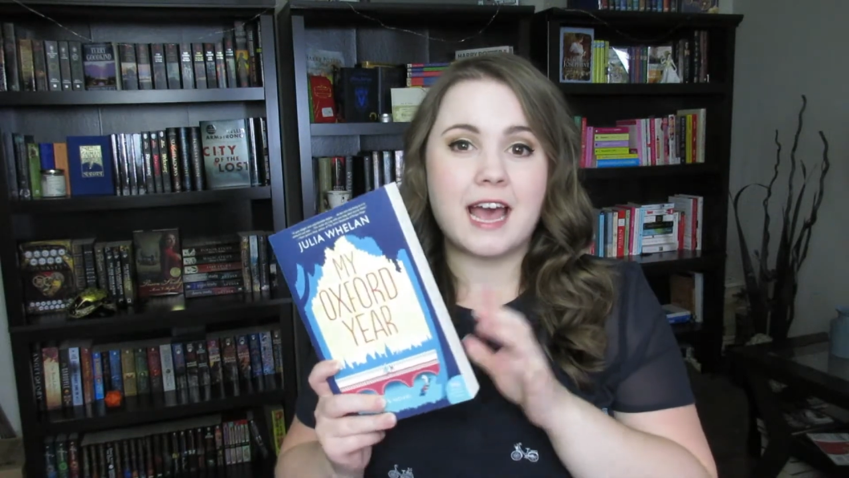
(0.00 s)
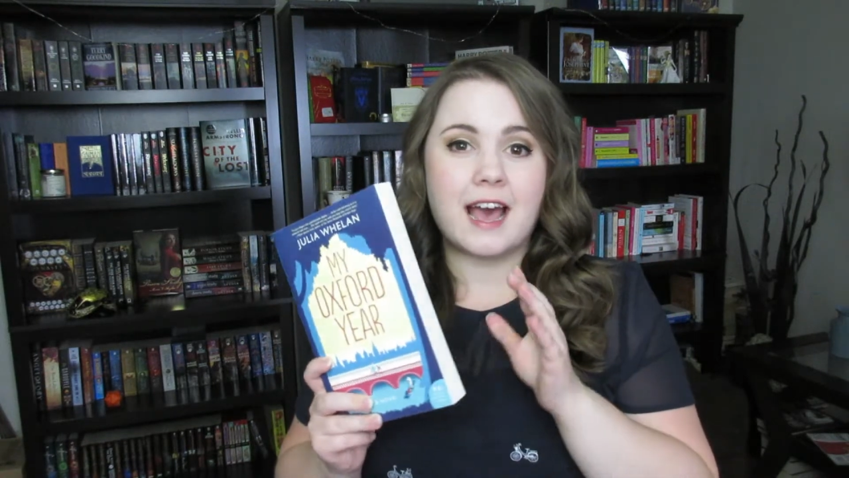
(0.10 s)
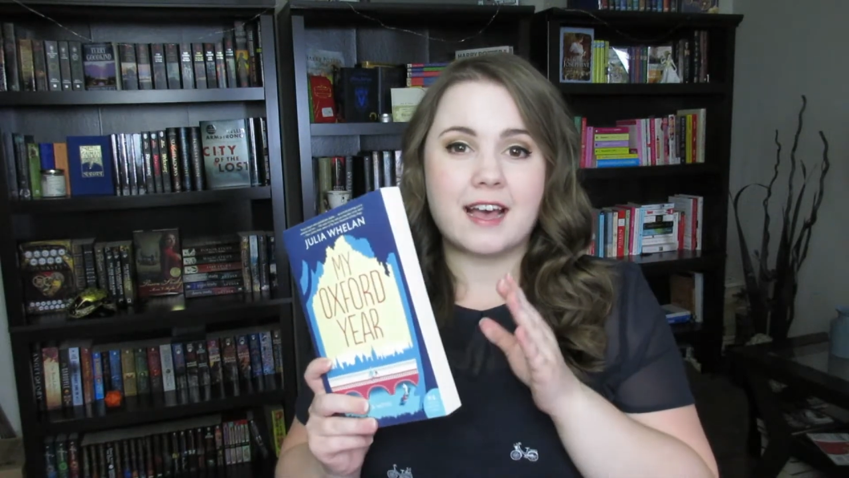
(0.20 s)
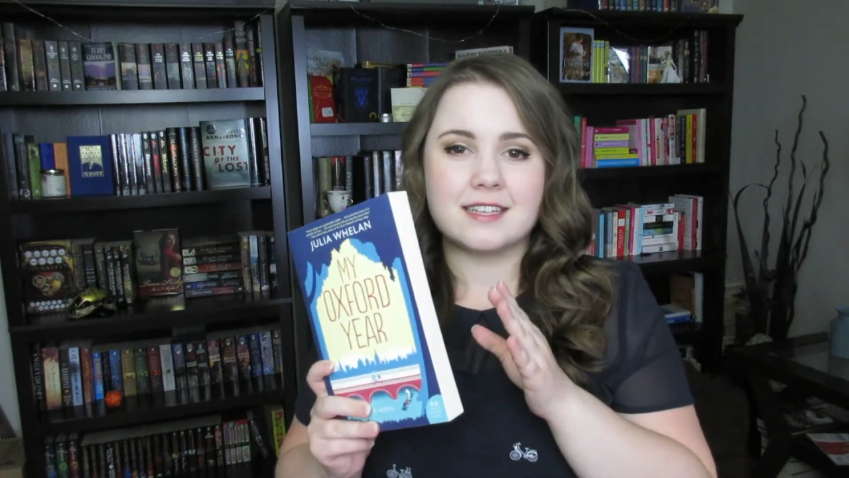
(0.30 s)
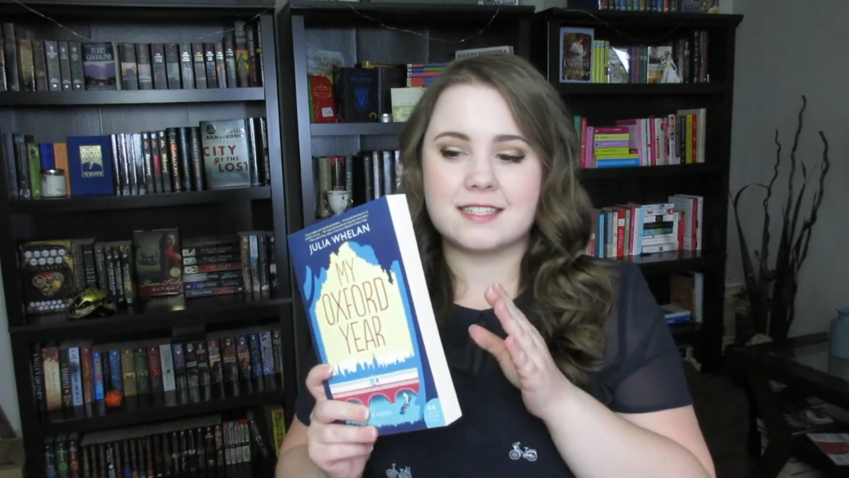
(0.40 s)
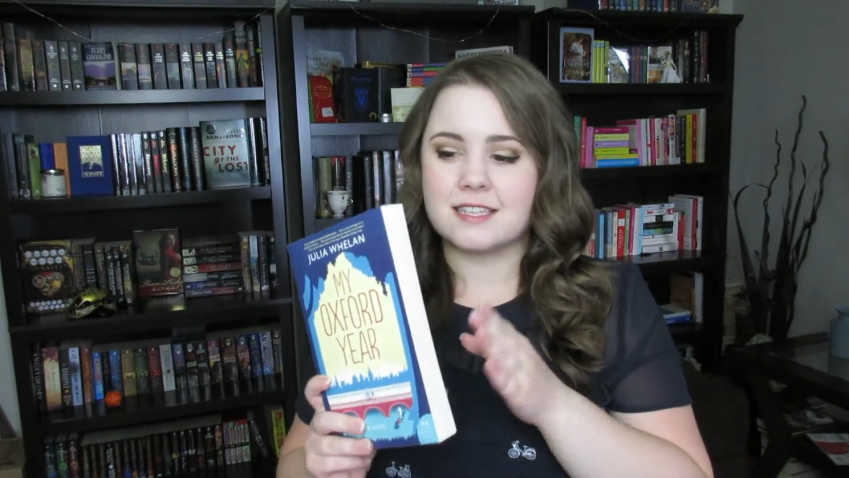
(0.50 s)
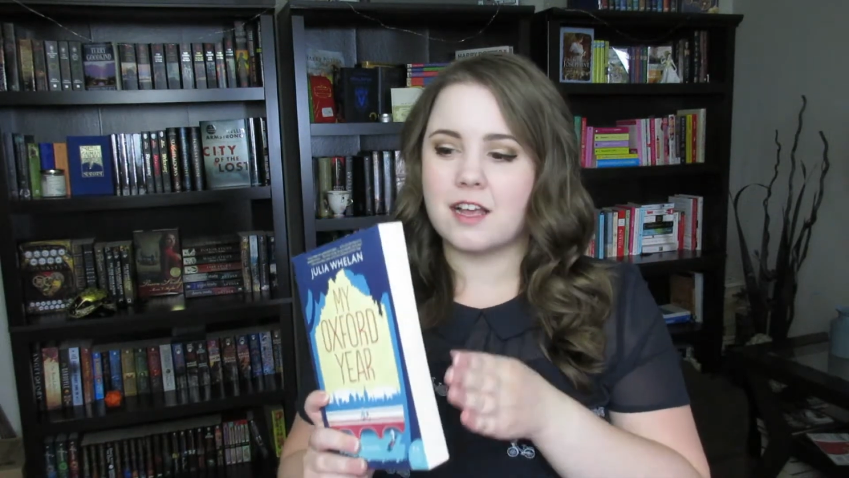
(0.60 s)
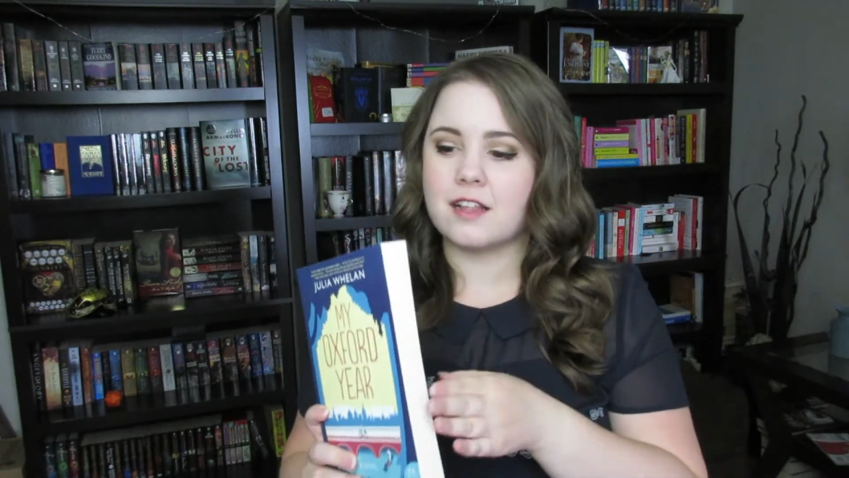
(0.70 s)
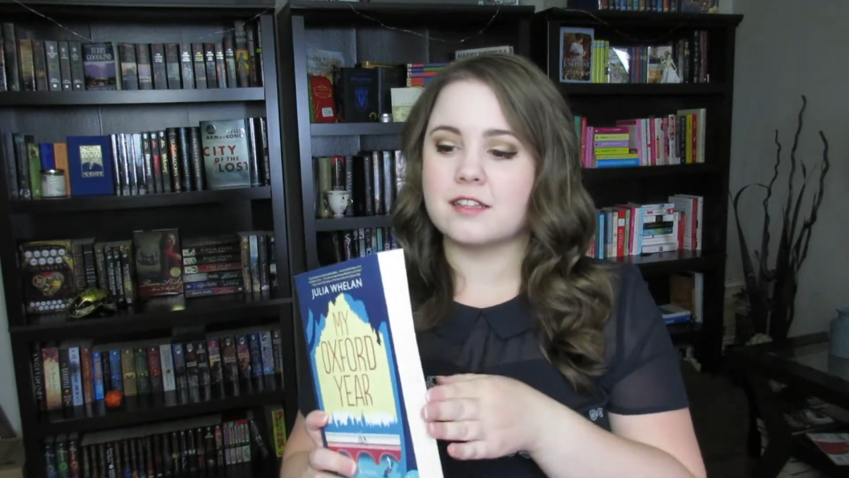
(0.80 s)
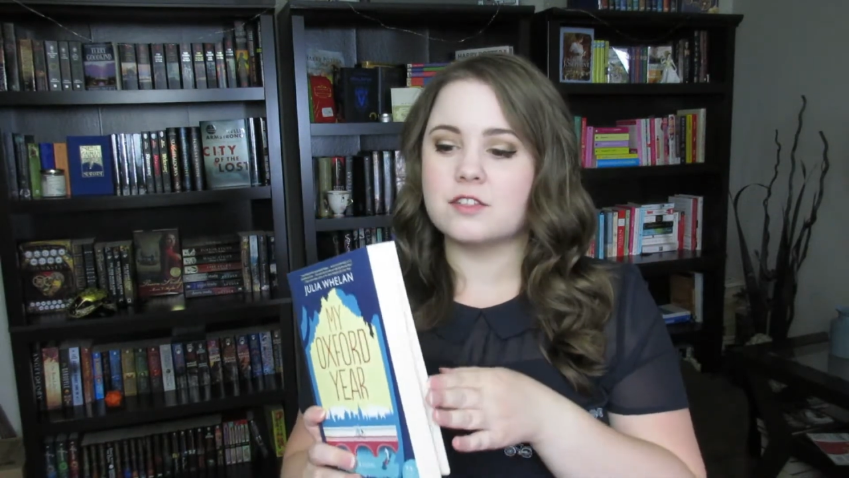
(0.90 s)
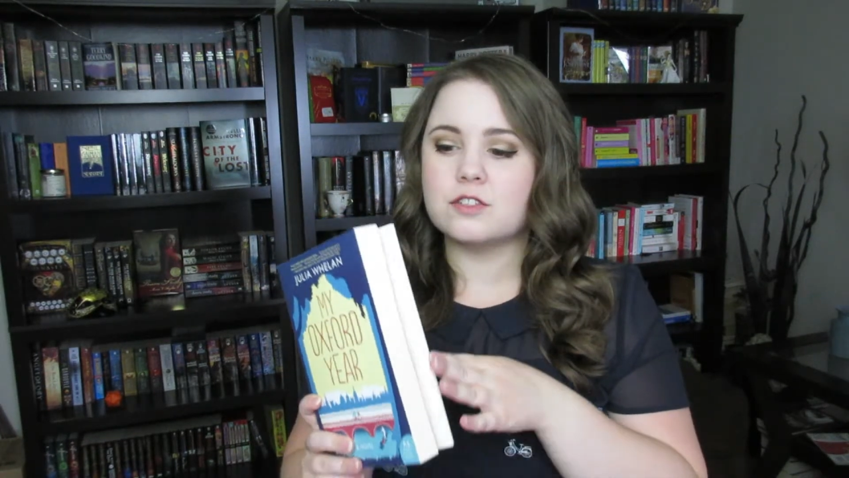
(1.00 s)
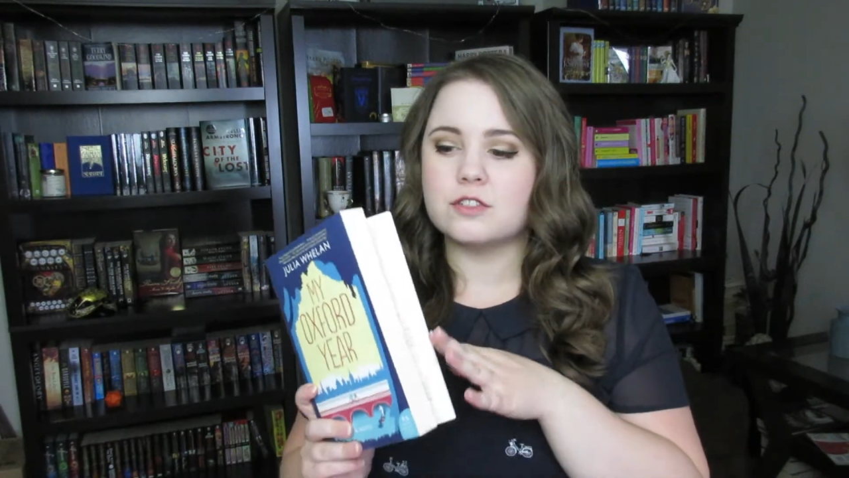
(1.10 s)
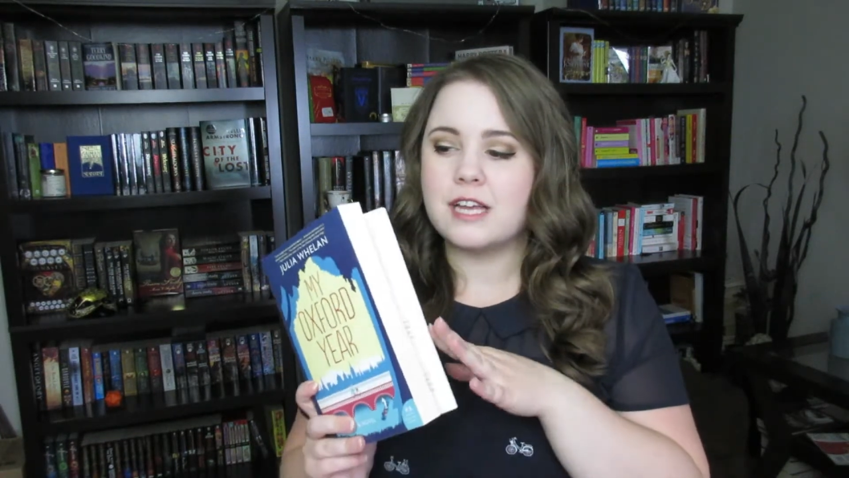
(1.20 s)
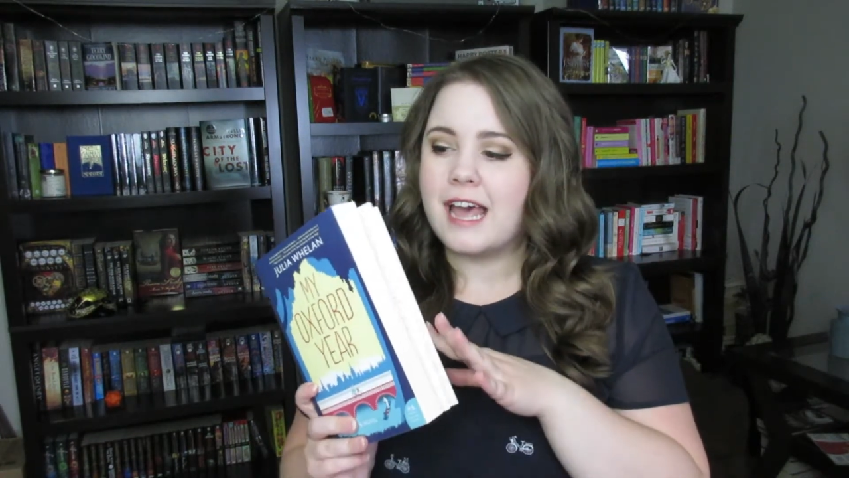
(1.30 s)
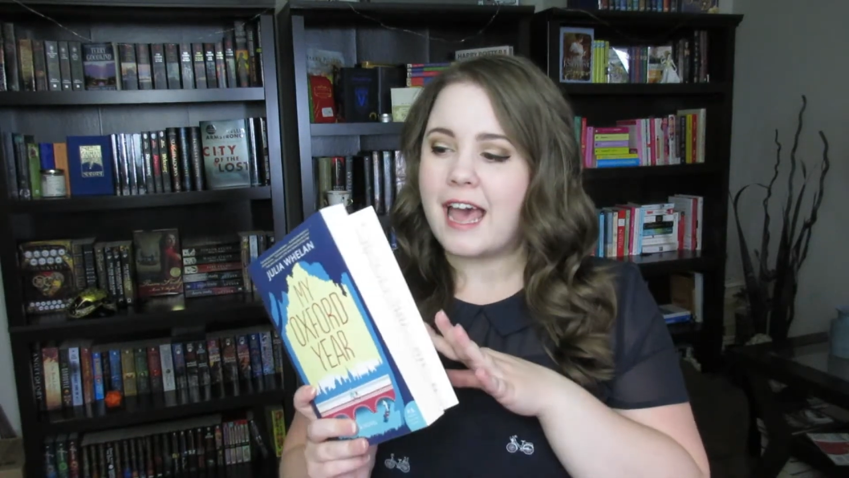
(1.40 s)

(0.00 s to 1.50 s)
has a little